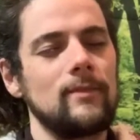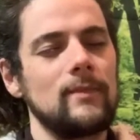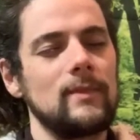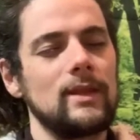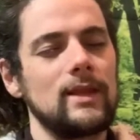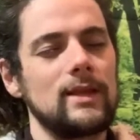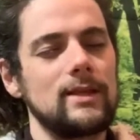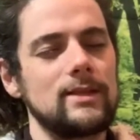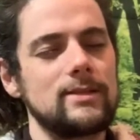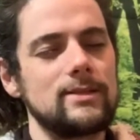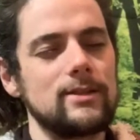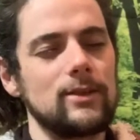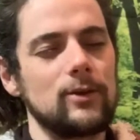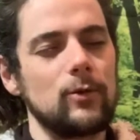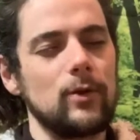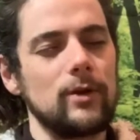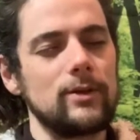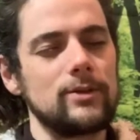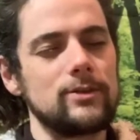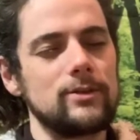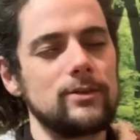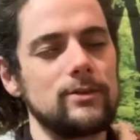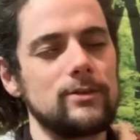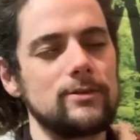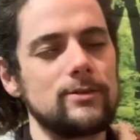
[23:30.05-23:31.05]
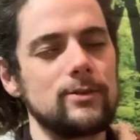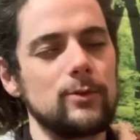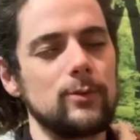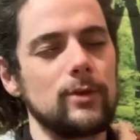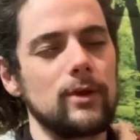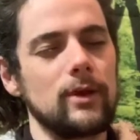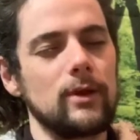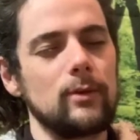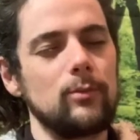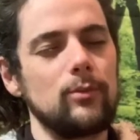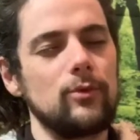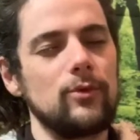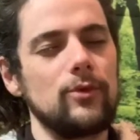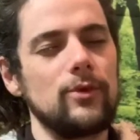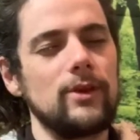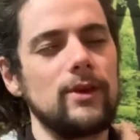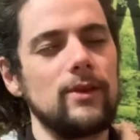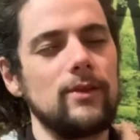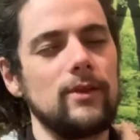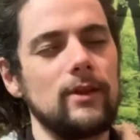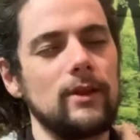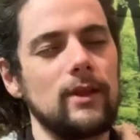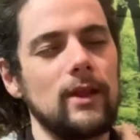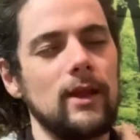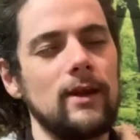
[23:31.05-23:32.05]
That's the question. So we're going to breathe
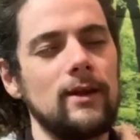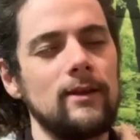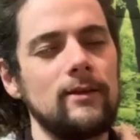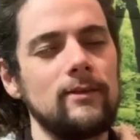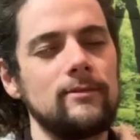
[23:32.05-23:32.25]
in and out.